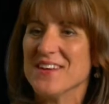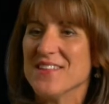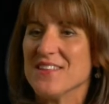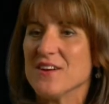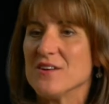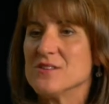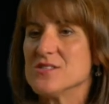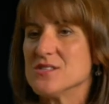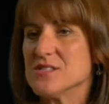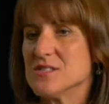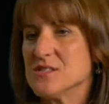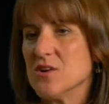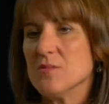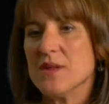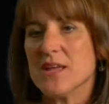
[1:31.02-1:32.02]
There are just
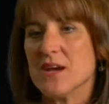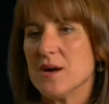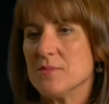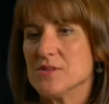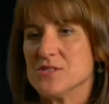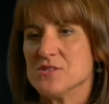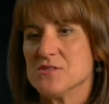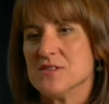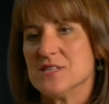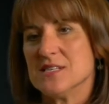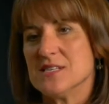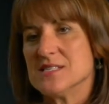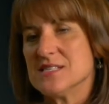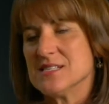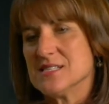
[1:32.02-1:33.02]
so many
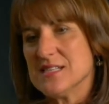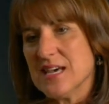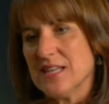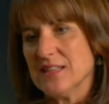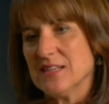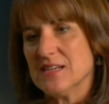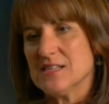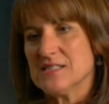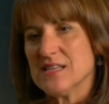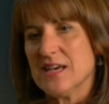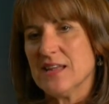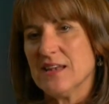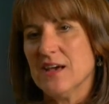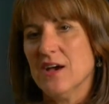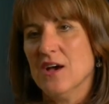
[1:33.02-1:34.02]
opportunities, it's endless.
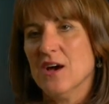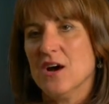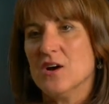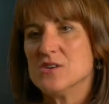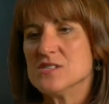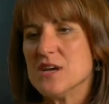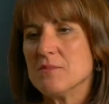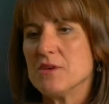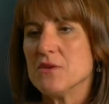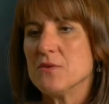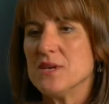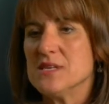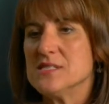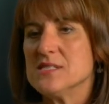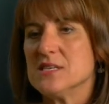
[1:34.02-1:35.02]
And
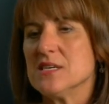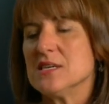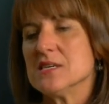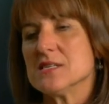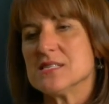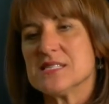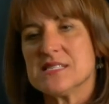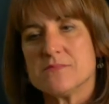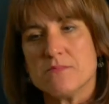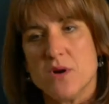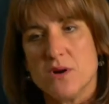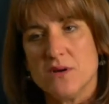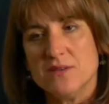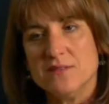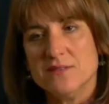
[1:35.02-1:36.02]
OWEC is
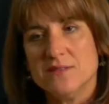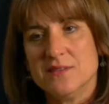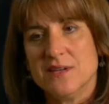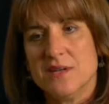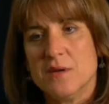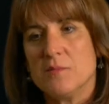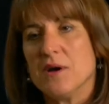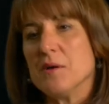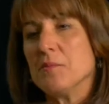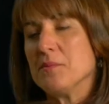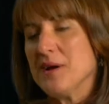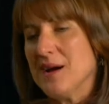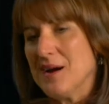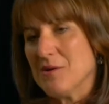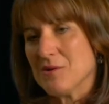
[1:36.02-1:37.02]
small but
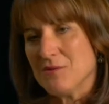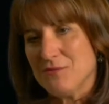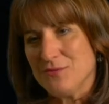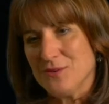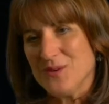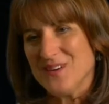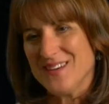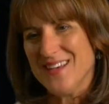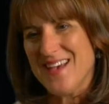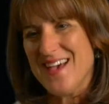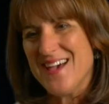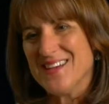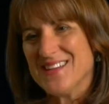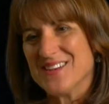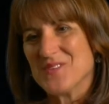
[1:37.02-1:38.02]
powerful,
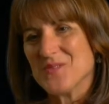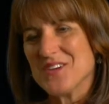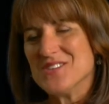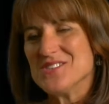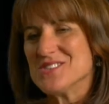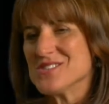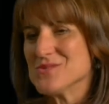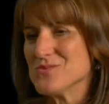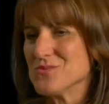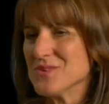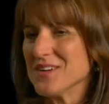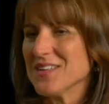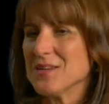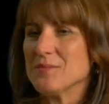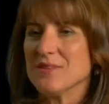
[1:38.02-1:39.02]
and we just
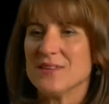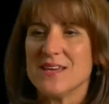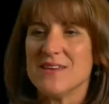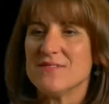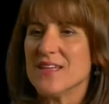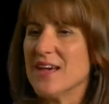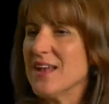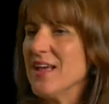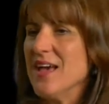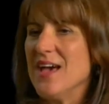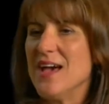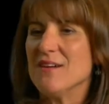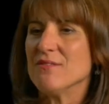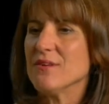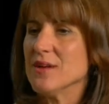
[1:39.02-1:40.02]
really believe that
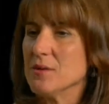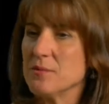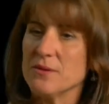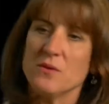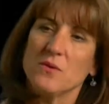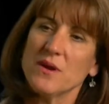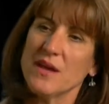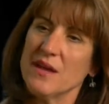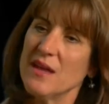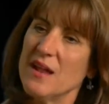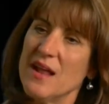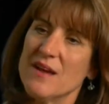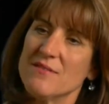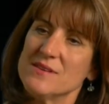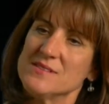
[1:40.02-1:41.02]
every employee at
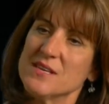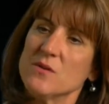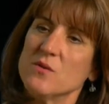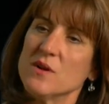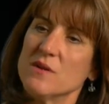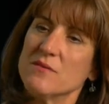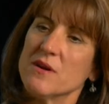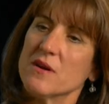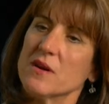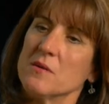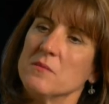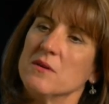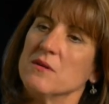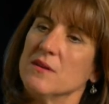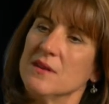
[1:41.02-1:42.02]
every single one of our
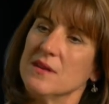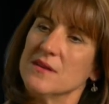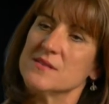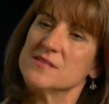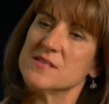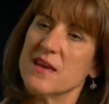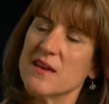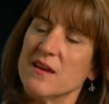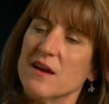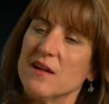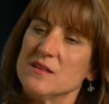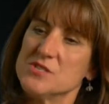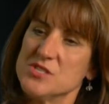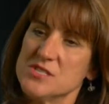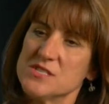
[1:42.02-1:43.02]
community and state
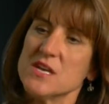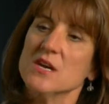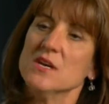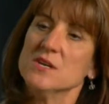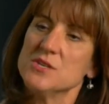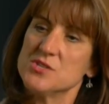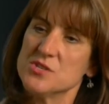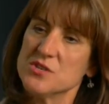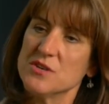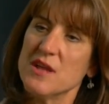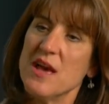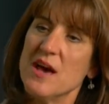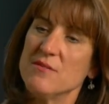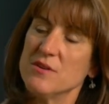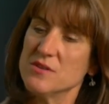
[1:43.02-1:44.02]
colleges should
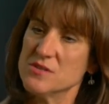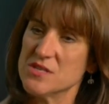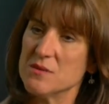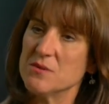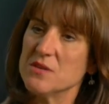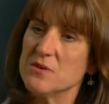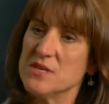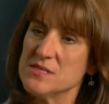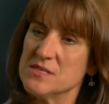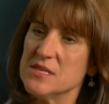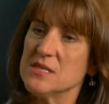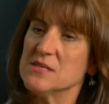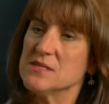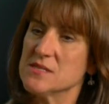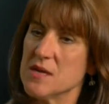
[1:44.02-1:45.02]
have
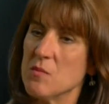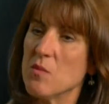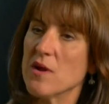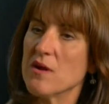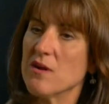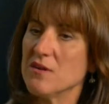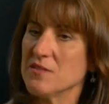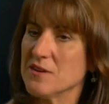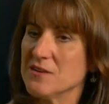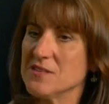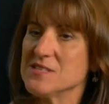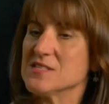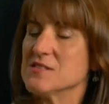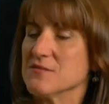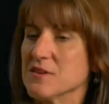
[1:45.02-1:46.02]
OWEC somewhere on their
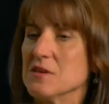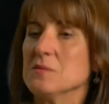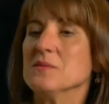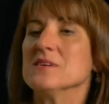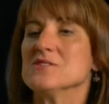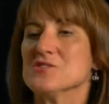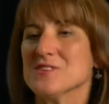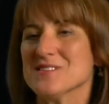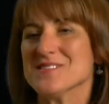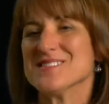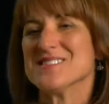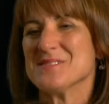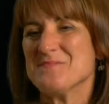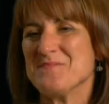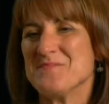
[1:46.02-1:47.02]
list of
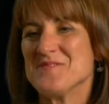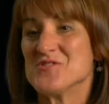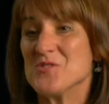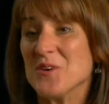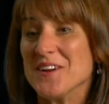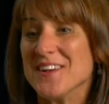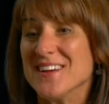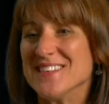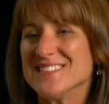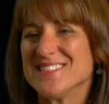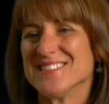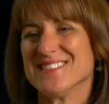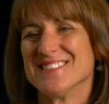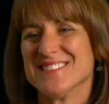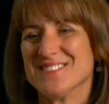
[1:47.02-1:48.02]
commissions. Join
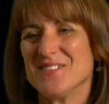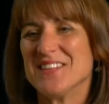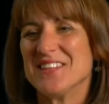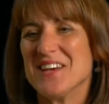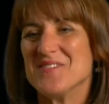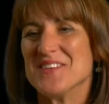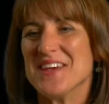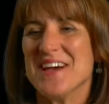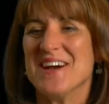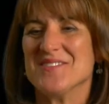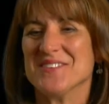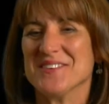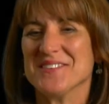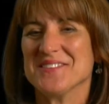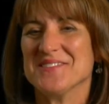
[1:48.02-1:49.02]
us. We'd love to have
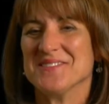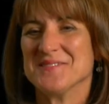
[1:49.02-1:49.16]
you.